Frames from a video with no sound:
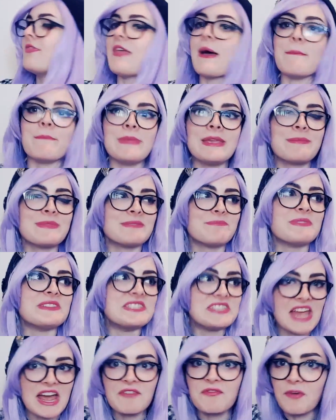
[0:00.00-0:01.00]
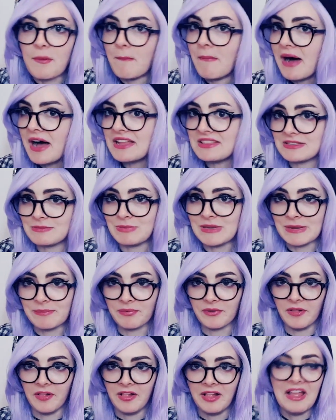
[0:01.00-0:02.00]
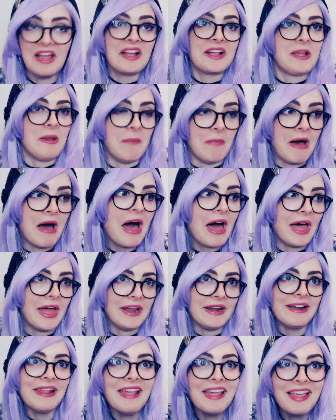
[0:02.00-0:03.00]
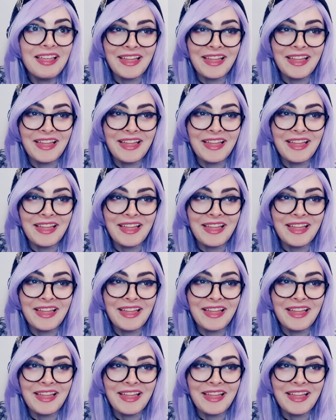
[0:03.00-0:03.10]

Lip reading: that meme has been dead for months, people. Come on.